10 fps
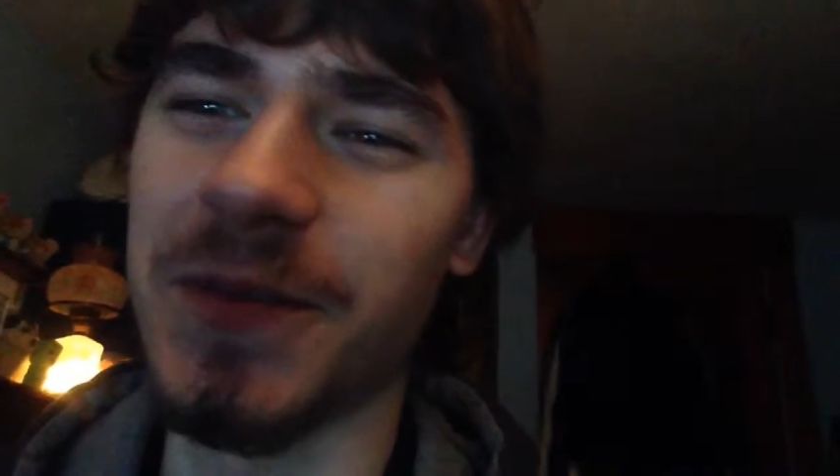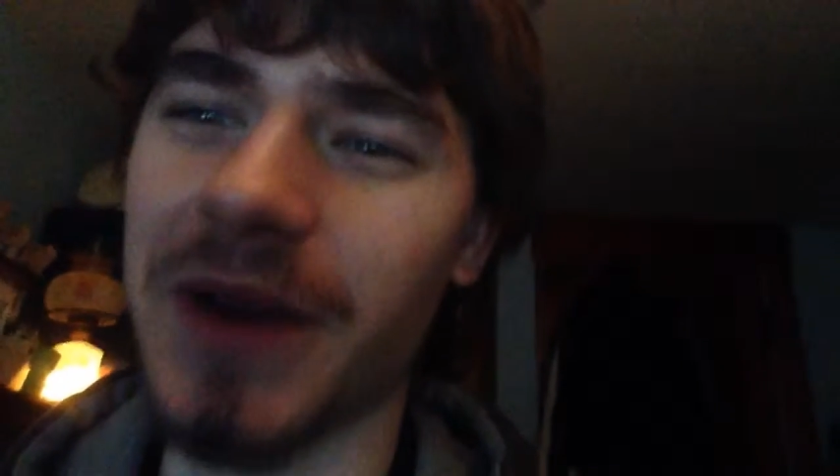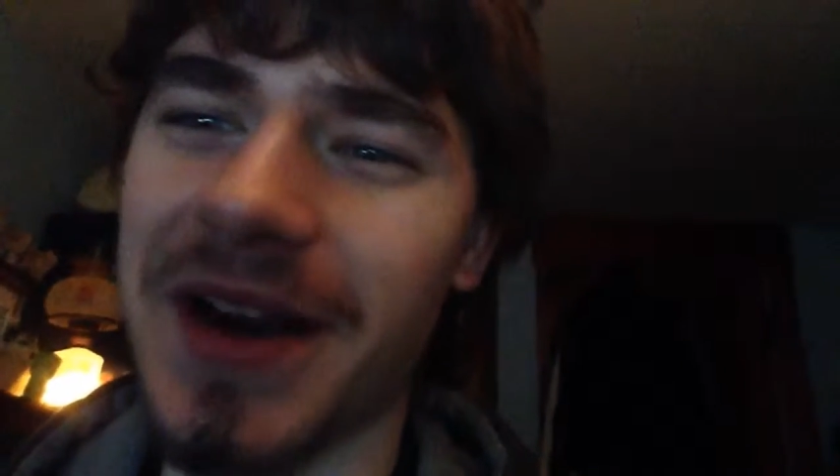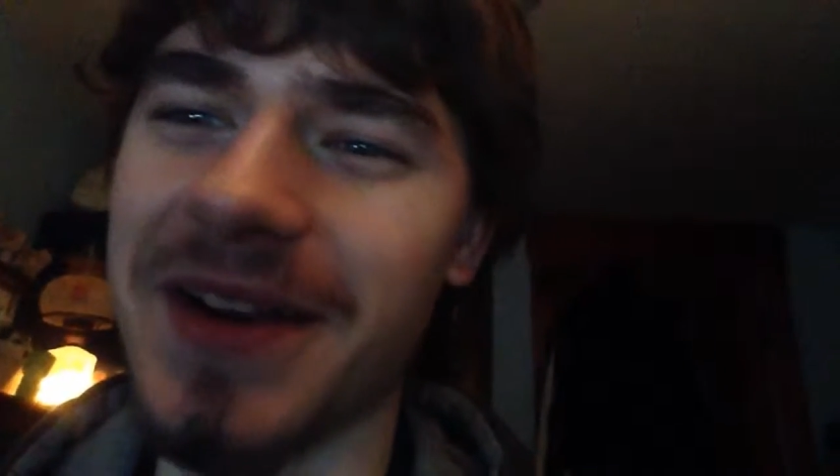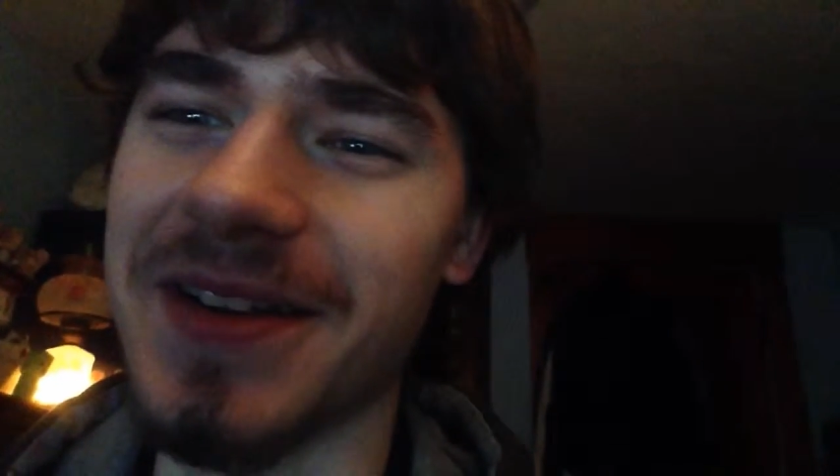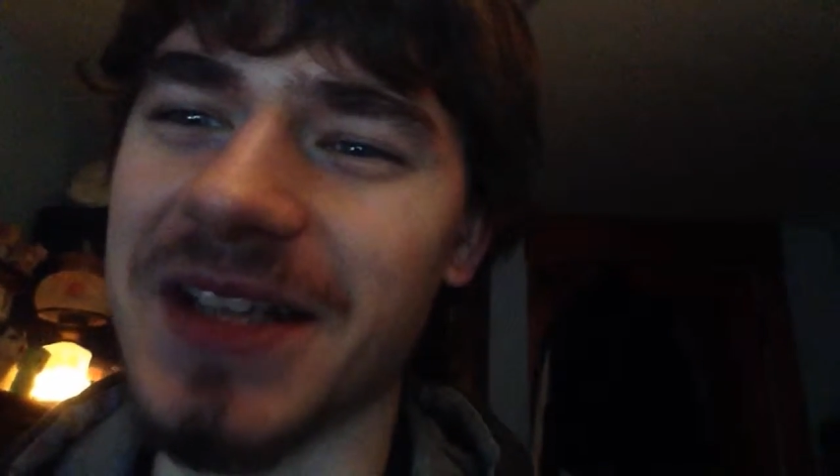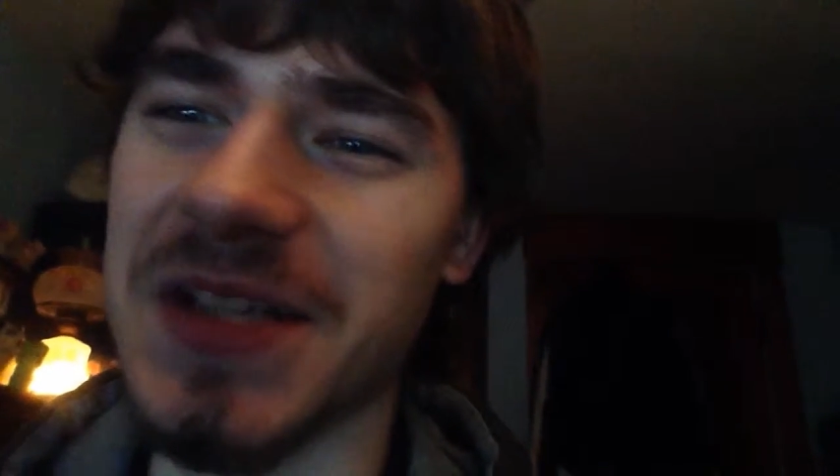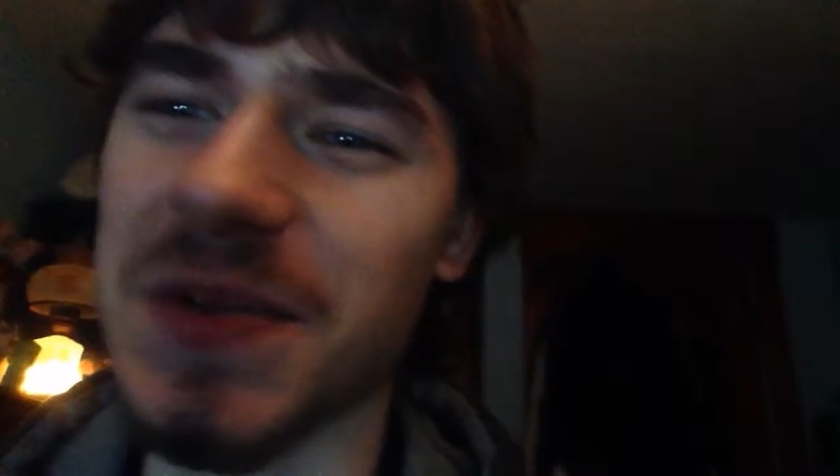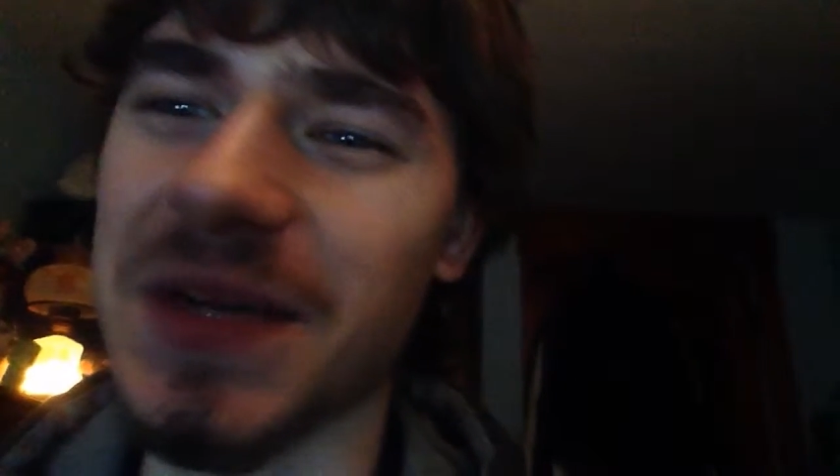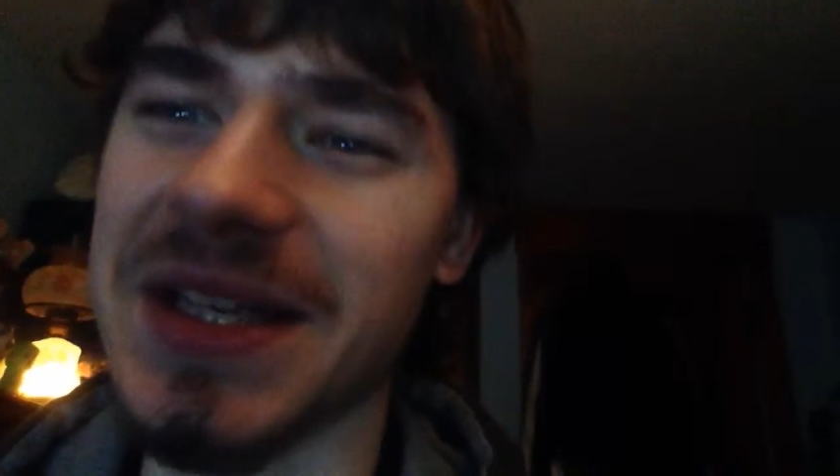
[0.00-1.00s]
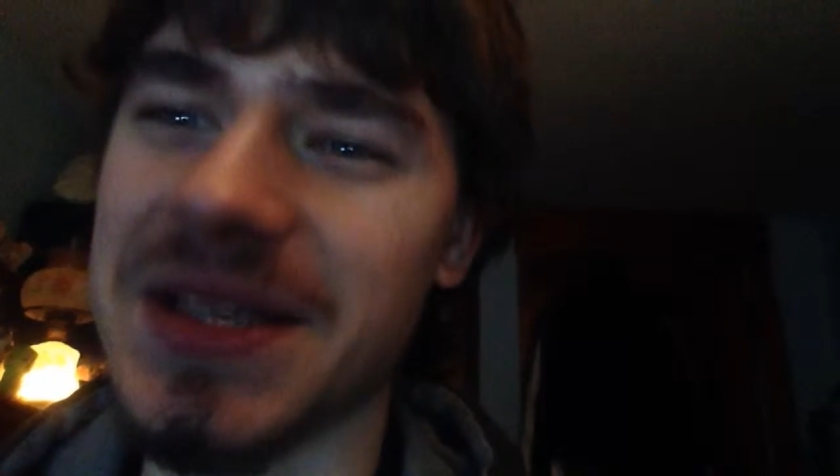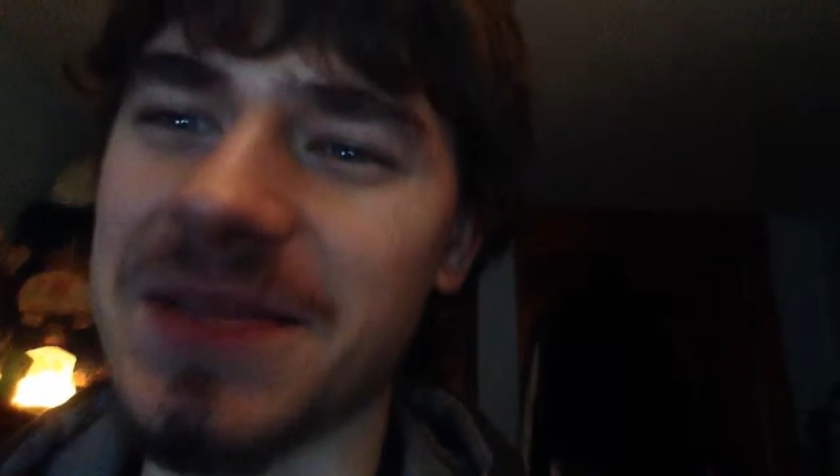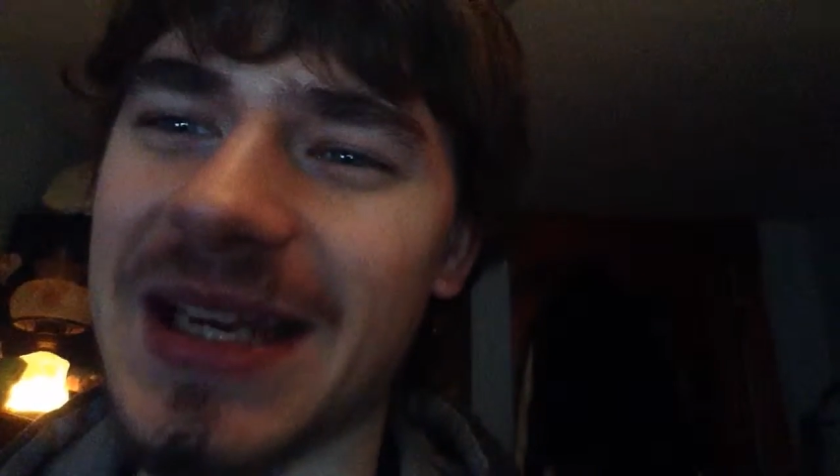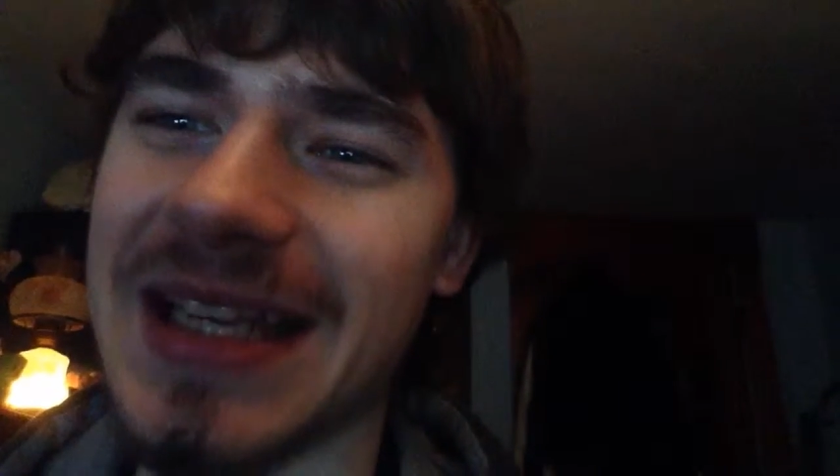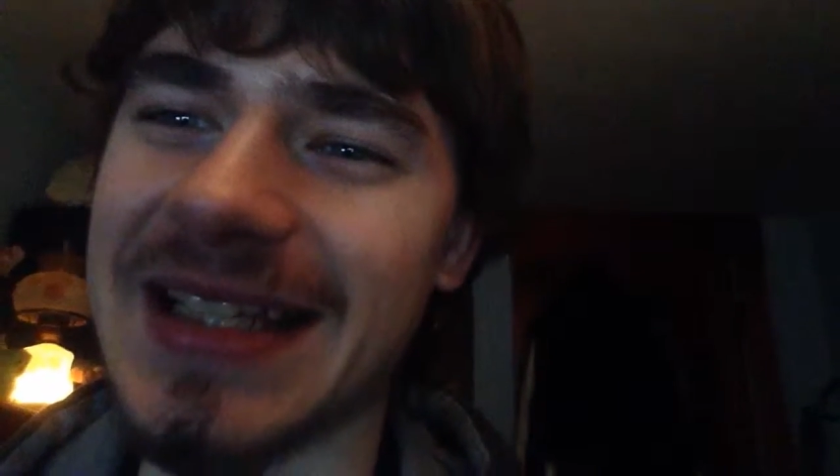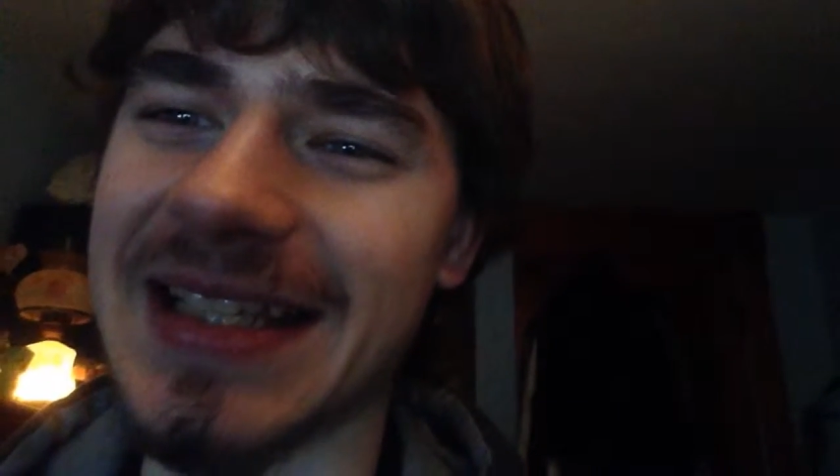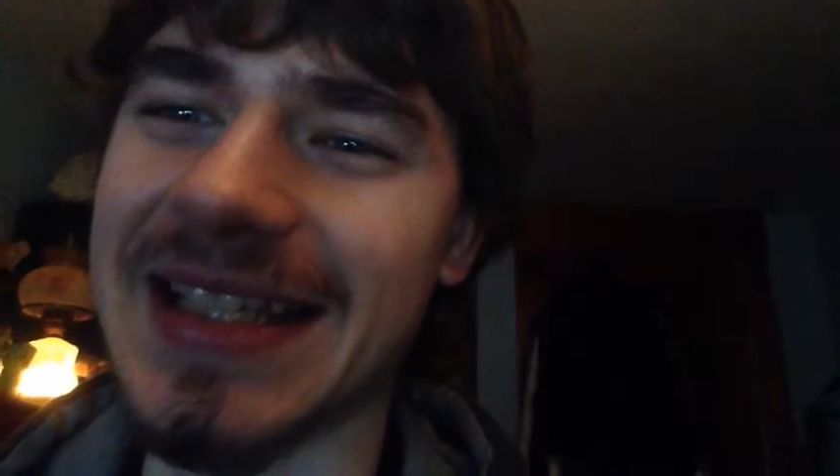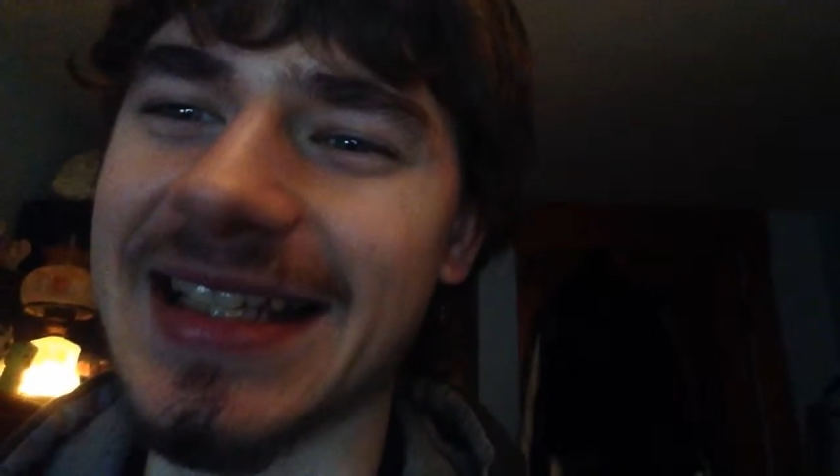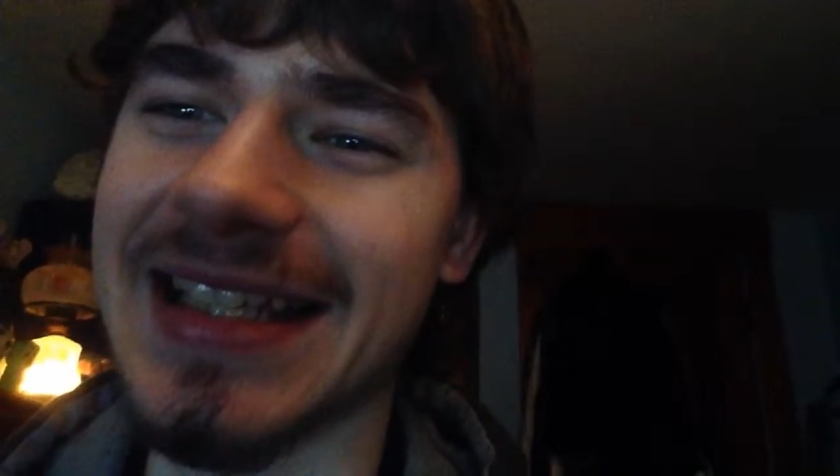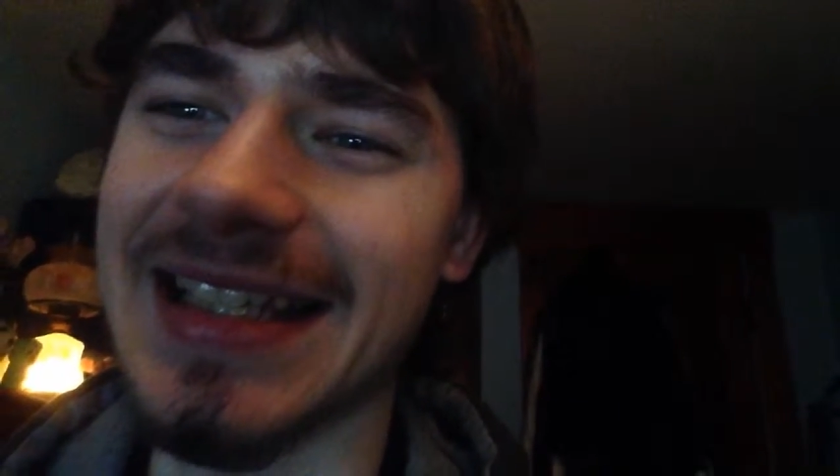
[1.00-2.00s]
when this was,
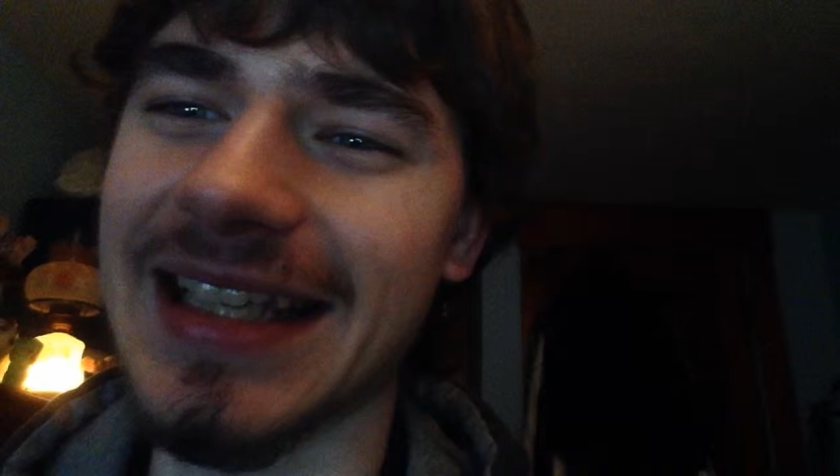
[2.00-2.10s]
because,